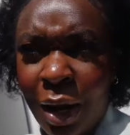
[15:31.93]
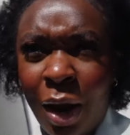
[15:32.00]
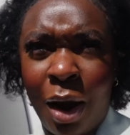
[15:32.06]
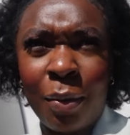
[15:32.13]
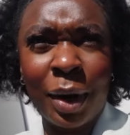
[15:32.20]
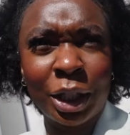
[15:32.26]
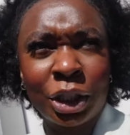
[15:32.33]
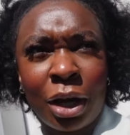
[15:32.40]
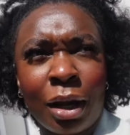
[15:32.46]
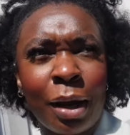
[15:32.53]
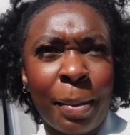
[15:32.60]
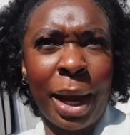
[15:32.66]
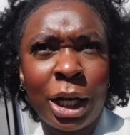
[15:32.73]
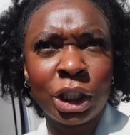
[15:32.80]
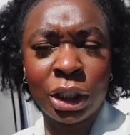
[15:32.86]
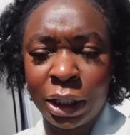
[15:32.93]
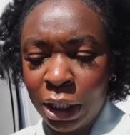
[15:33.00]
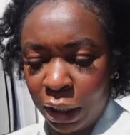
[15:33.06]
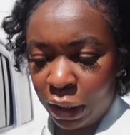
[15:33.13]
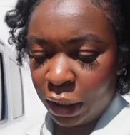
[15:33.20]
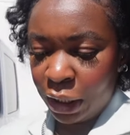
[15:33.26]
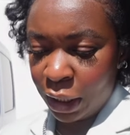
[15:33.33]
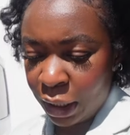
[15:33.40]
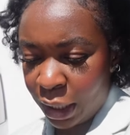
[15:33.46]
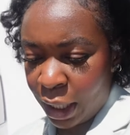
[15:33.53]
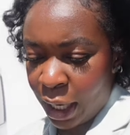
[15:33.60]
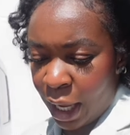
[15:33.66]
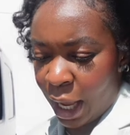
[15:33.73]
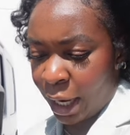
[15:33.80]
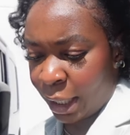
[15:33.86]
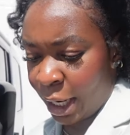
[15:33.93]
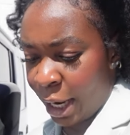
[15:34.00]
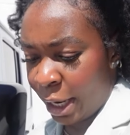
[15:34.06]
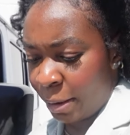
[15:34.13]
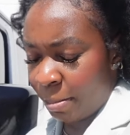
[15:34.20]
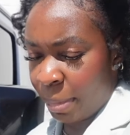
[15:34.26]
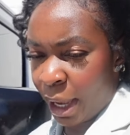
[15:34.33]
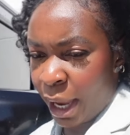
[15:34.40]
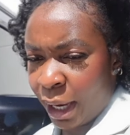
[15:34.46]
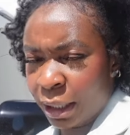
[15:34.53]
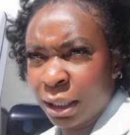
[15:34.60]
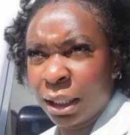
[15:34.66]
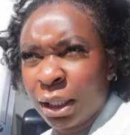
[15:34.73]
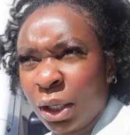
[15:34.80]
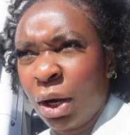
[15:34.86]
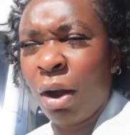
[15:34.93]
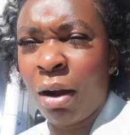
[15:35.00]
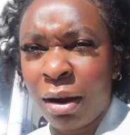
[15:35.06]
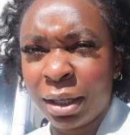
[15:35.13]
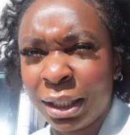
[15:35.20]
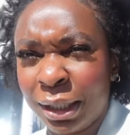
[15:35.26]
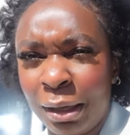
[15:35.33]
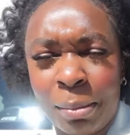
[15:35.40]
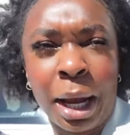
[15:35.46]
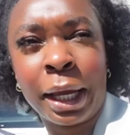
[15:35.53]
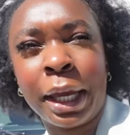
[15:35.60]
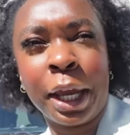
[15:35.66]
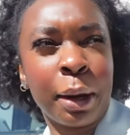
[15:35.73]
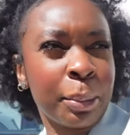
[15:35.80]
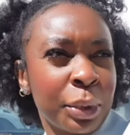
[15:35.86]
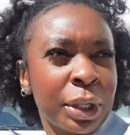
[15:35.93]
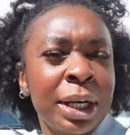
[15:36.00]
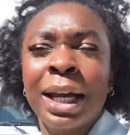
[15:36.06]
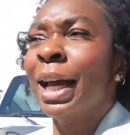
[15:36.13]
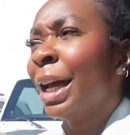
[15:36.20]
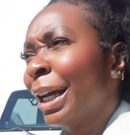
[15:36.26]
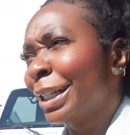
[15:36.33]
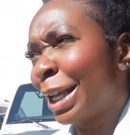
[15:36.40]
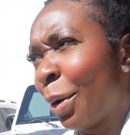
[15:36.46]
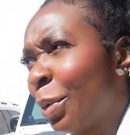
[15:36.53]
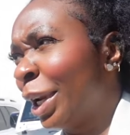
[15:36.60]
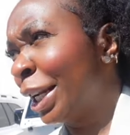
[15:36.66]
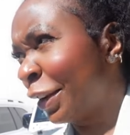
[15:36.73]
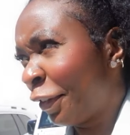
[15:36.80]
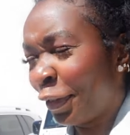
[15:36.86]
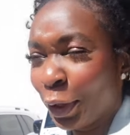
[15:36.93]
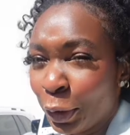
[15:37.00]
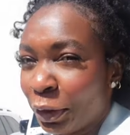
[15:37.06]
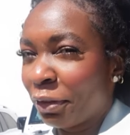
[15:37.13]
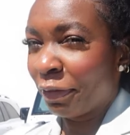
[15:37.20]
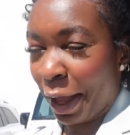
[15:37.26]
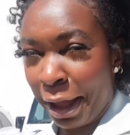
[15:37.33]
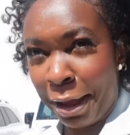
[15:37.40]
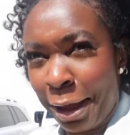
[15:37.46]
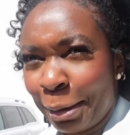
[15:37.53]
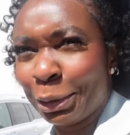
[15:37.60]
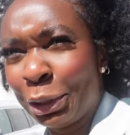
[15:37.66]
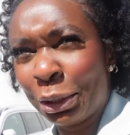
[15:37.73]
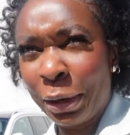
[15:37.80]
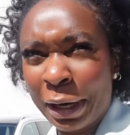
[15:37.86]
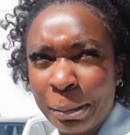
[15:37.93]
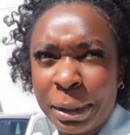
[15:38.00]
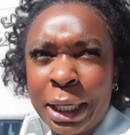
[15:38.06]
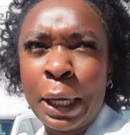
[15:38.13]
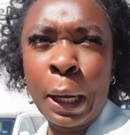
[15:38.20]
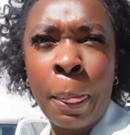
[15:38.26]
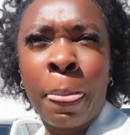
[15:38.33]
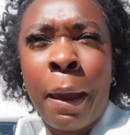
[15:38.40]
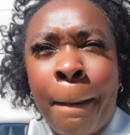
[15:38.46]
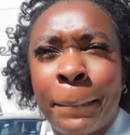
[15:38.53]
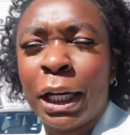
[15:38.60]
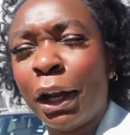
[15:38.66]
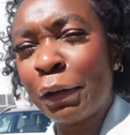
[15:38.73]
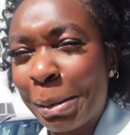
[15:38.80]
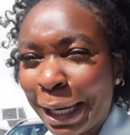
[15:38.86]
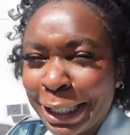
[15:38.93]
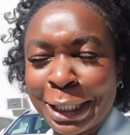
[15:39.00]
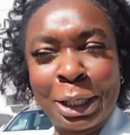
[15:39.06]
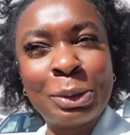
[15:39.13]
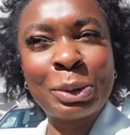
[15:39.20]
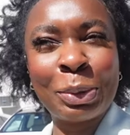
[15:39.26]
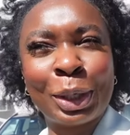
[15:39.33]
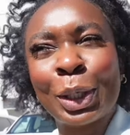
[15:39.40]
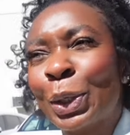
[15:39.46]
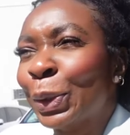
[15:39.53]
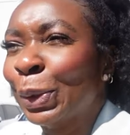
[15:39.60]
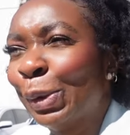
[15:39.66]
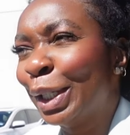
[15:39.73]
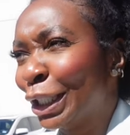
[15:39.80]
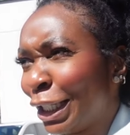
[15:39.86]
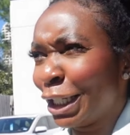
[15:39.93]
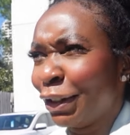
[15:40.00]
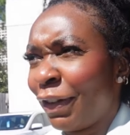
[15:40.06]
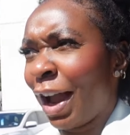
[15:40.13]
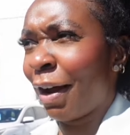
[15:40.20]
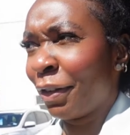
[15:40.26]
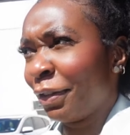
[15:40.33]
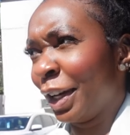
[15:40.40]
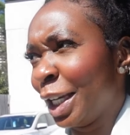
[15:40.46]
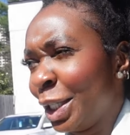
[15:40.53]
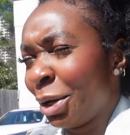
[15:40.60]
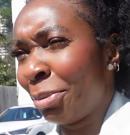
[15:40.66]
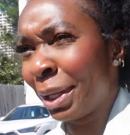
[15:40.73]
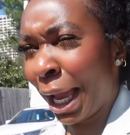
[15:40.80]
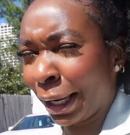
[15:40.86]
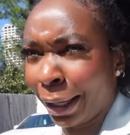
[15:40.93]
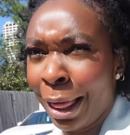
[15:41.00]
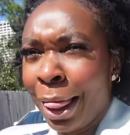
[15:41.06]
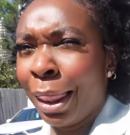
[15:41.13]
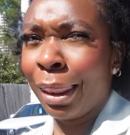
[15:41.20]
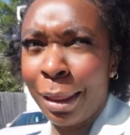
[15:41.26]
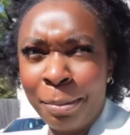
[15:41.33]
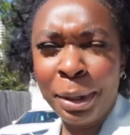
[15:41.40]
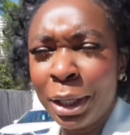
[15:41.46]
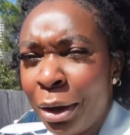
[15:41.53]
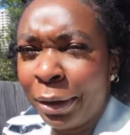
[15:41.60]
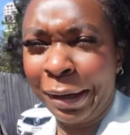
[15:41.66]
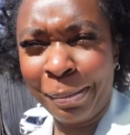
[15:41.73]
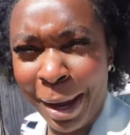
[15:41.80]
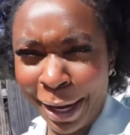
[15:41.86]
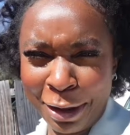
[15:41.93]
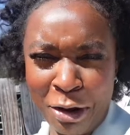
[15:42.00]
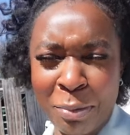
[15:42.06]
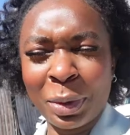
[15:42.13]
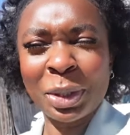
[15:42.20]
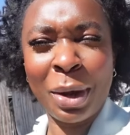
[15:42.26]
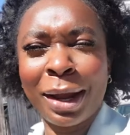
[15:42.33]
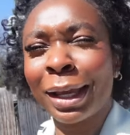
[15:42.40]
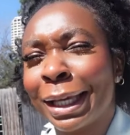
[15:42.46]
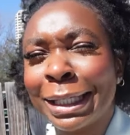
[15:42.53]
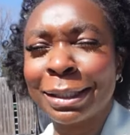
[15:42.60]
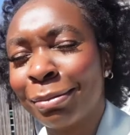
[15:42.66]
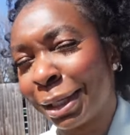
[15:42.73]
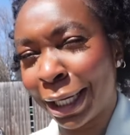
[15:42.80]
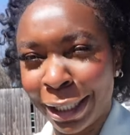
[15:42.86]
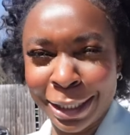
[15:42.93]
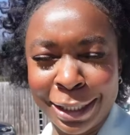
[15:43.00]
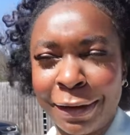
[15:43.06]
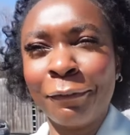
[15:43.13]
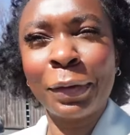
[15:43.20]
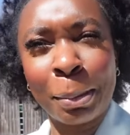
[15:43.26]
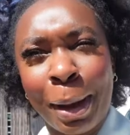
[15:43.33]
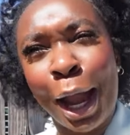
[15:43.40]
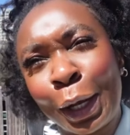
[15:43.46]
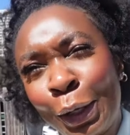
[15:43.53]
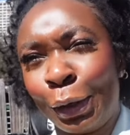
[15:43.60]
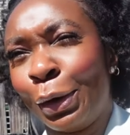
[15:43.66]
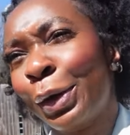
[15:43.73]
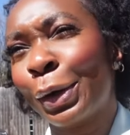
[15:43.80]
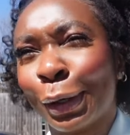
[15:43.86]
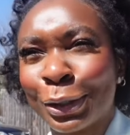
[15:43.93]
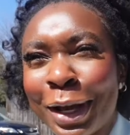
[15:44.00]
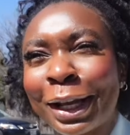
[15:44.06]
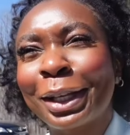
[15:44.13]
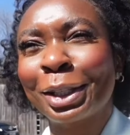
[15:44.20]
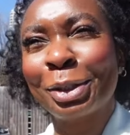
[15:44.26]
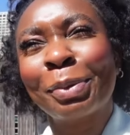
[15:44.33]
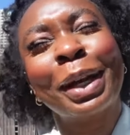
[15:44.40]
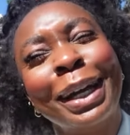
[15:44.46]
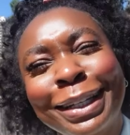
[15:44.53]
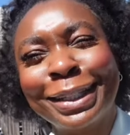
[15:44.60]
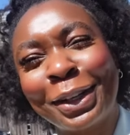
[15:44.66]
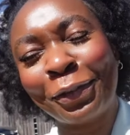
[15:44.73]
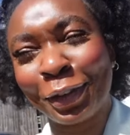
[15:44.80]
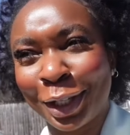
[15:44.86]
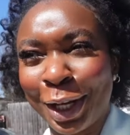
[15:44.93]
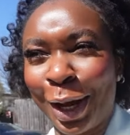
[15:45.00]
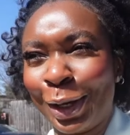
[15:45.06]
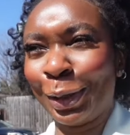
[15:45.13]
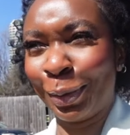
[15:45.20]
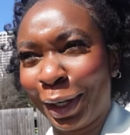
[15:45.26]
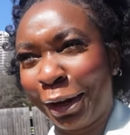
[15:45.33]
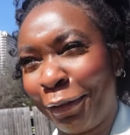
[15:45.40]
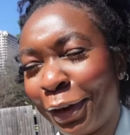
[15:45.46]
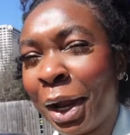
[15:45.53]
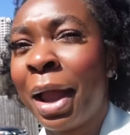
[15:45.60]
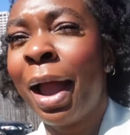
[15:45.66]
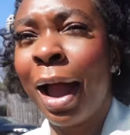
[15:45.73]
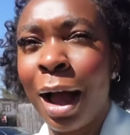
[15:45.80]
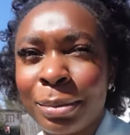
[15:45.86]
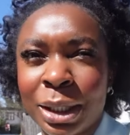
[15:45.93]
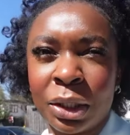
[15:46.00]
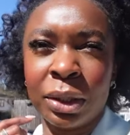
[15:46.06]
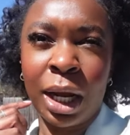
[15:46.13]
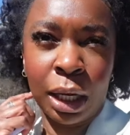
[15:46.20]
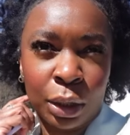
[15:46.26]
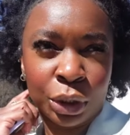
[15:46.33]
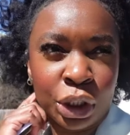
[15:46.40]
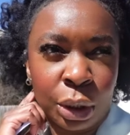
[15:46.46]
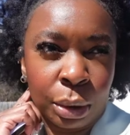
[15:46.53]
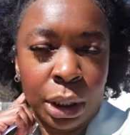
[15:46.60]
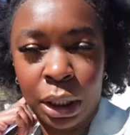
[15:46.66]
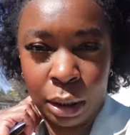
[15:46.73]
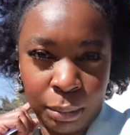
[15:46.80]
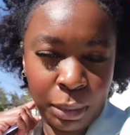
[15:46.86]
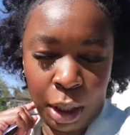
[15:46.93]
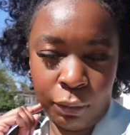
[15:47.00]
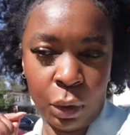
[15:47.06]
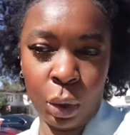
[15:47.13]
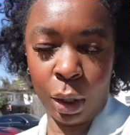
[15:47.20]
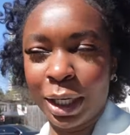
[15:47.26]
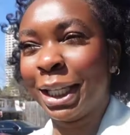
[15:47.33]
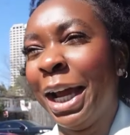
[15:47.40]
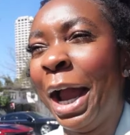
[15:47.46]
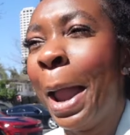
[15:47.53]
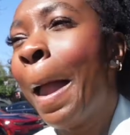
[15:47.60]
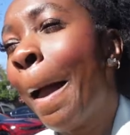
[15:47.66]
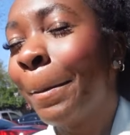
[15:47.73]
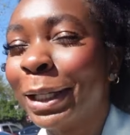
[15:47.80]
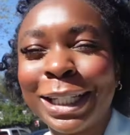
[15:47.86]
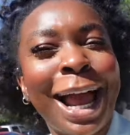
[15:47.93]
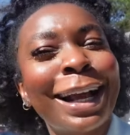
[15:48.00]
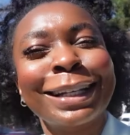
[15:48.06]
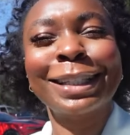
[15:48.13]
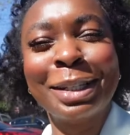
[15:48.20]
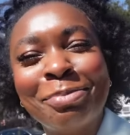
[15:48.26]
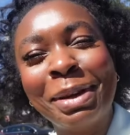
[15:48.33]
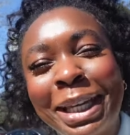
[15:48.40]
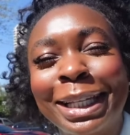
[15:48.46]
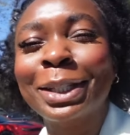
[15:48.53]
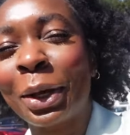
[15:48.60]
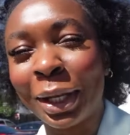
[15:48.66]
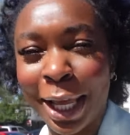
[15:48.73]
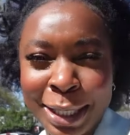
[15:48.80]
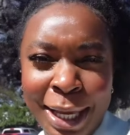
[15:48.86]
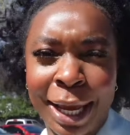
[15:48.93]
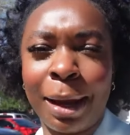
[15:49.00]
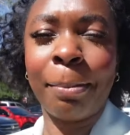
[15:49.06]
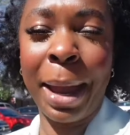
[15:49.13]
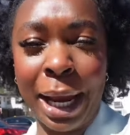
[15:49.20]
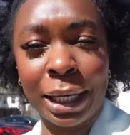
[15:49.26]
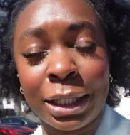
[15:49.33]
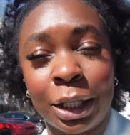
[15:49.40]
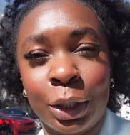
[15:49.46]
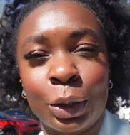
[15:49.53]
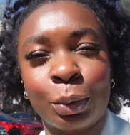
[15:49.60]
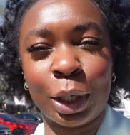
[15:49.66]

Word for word: All right, y'all, I'm actually here. I came back to the car to get my camera because I wanted to feel the vibes, you know what I mean? But everybody seems pretty cool. It's just 5 of us. So I'm like, let me go get my camera so I can get some content for my girls. I can get some content for y'all or whatever. I'm still not gonna show them, of course. But y'all can see me. So let's head back into this